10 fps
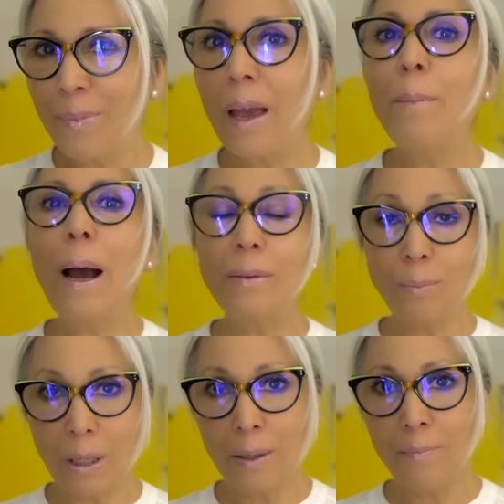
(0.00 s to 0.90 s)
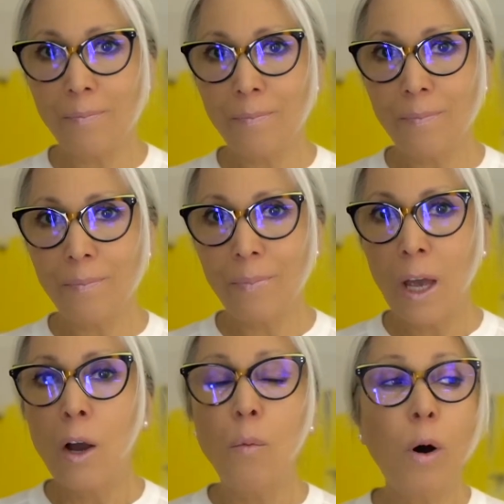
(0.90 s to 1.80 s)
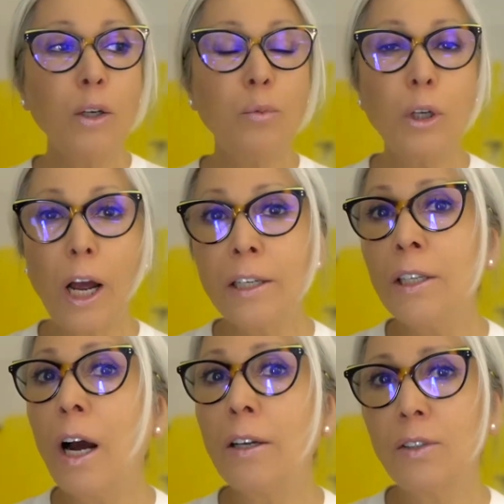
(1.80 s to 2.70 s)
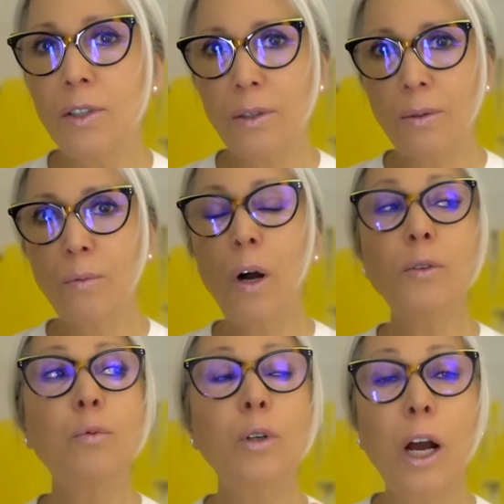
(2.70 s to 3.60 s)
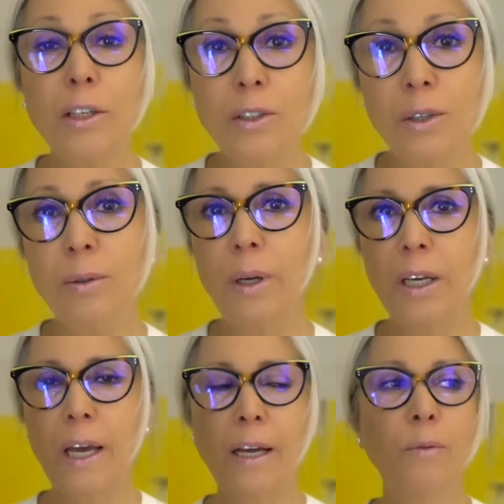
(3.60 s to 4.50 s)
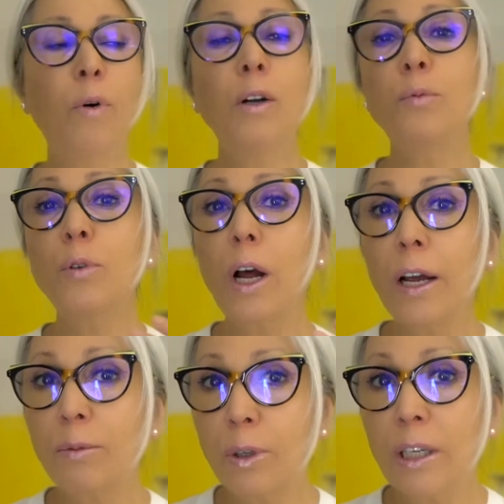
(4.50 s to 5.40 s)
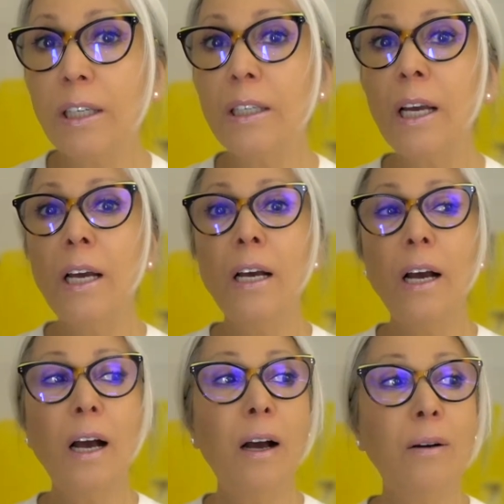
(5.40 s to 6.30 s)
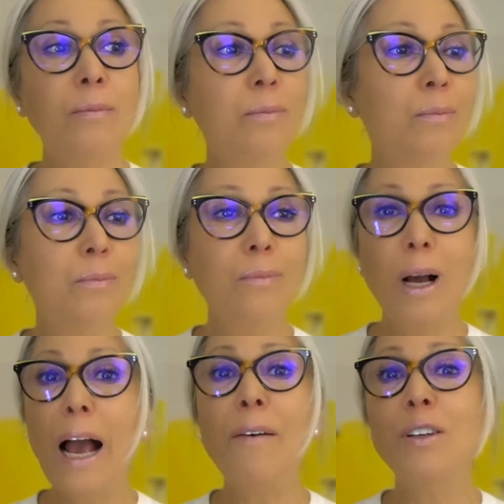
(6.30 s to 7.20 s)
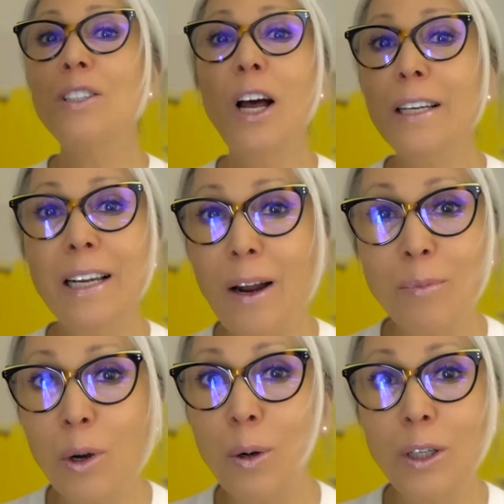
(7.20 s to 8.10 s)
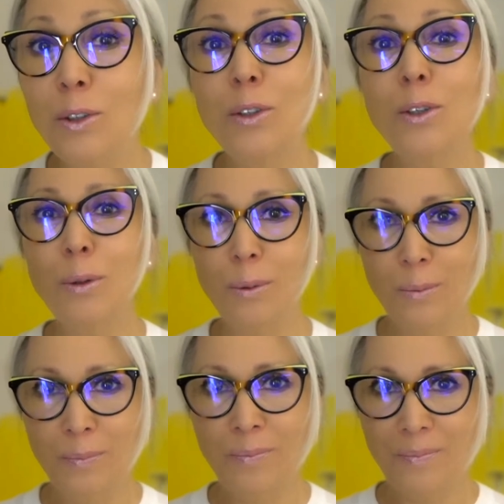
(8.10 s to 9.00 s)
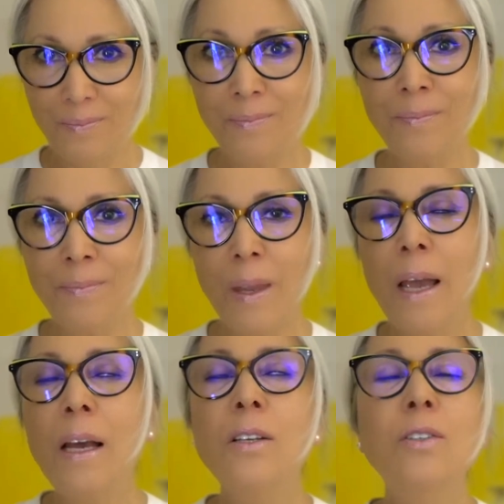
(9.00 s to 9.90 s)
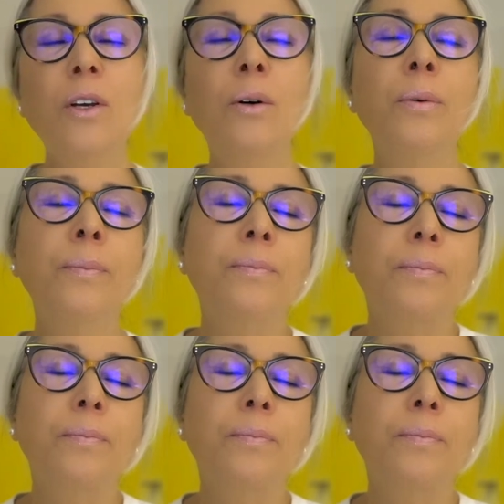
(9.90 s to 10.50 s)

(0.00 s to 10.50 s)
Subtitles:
about me. What would I not do? What would I do again? What would I really haven't done and I'm going to do? So